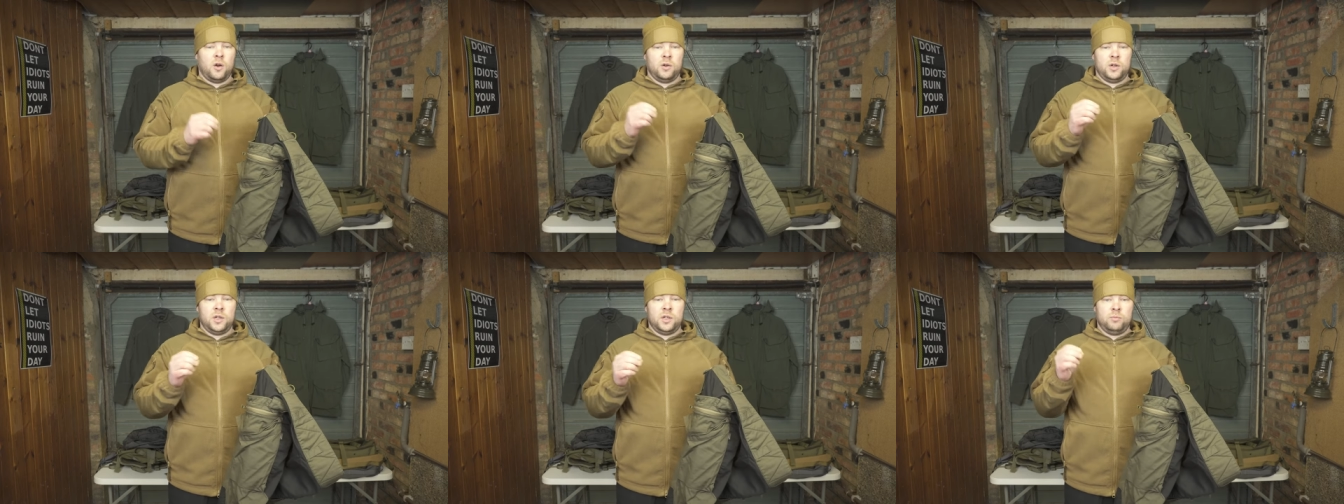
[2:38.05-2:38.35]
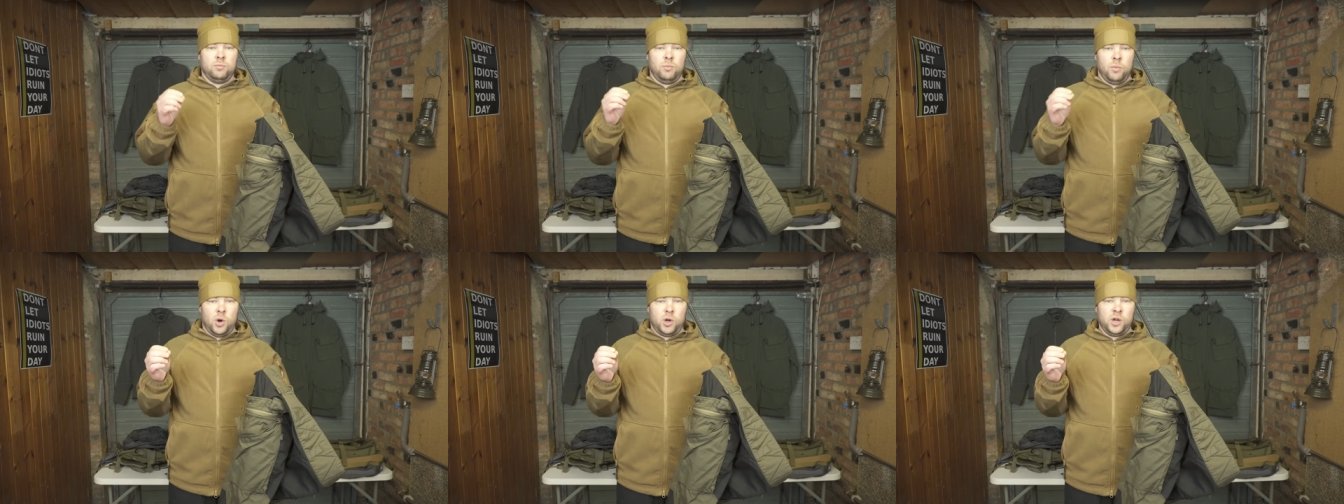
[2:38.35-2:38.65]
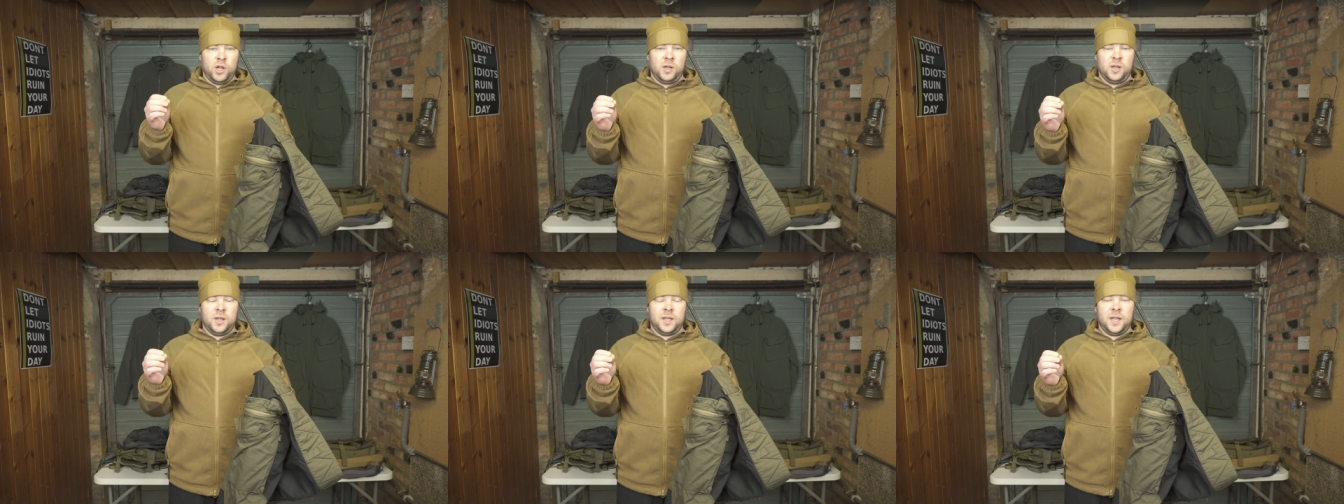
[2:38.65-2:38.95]
on this
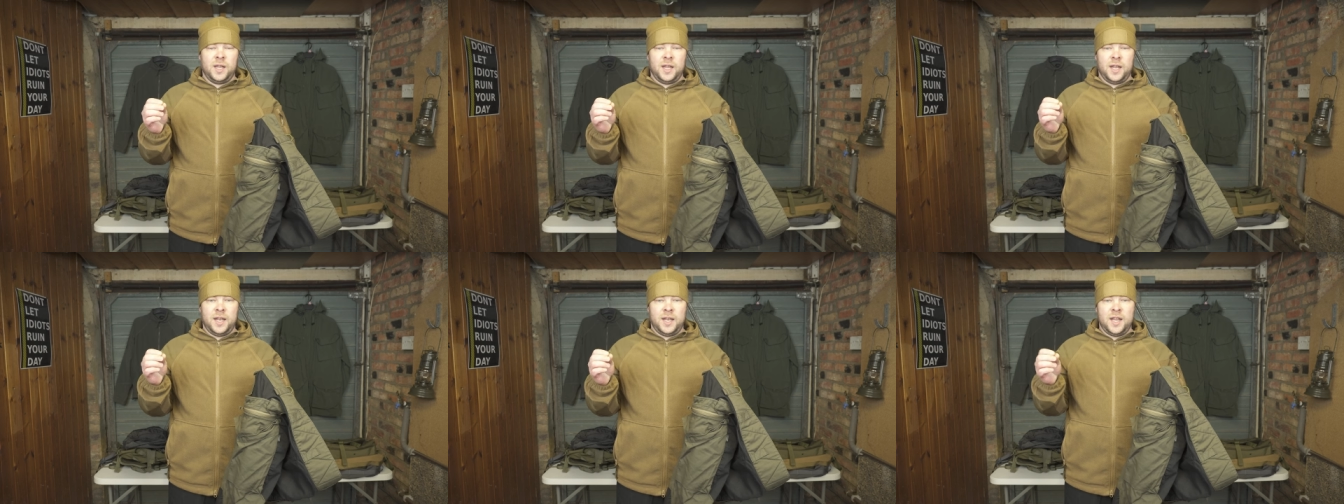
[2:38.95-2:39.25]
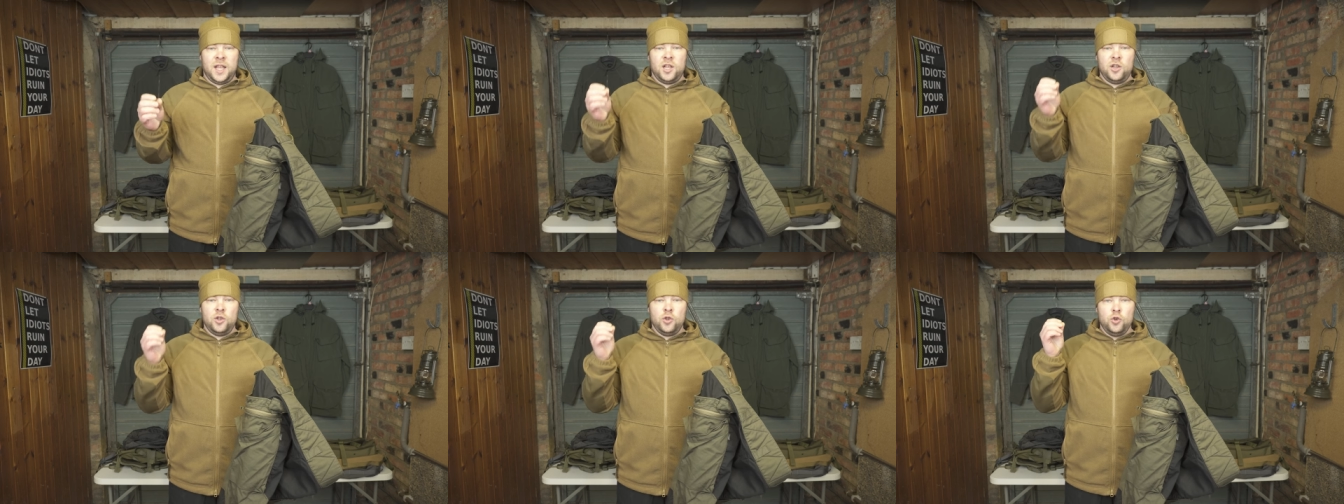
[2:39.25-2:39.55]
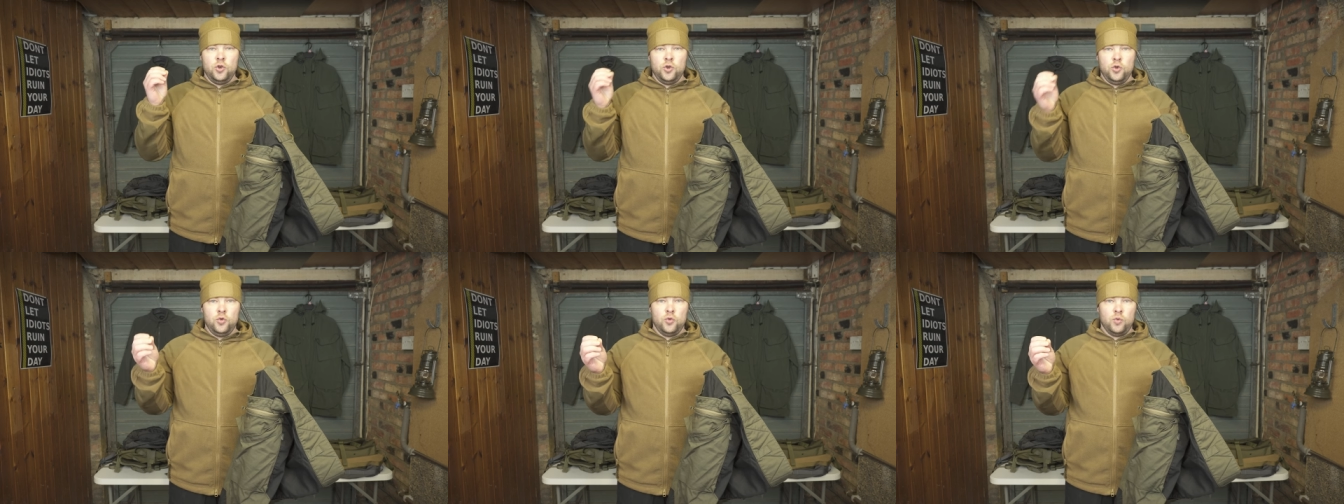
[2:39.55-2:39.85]
model, they
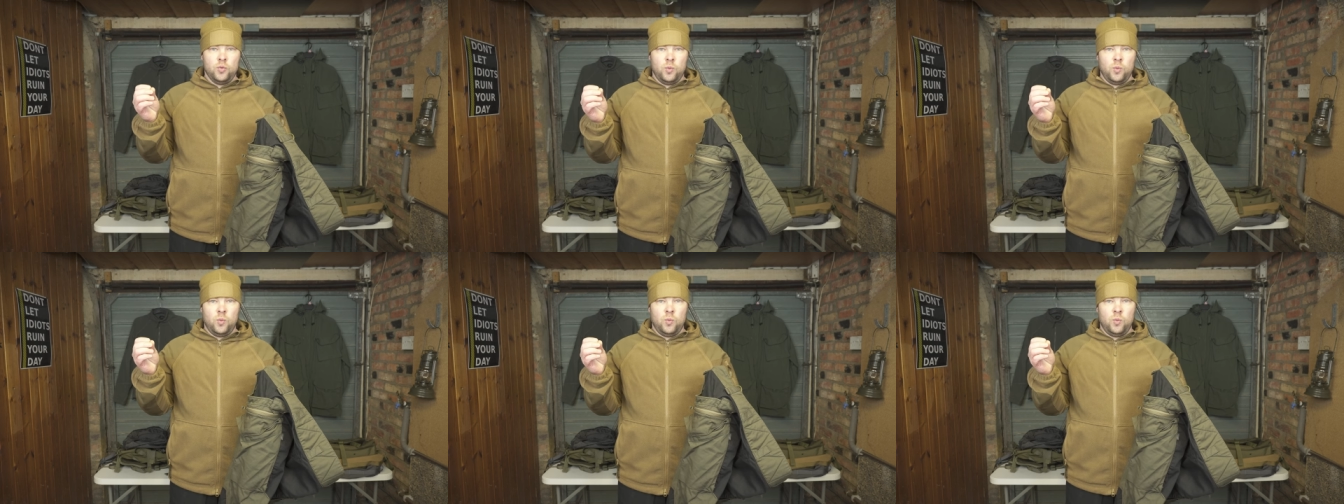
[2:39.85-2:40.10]
knew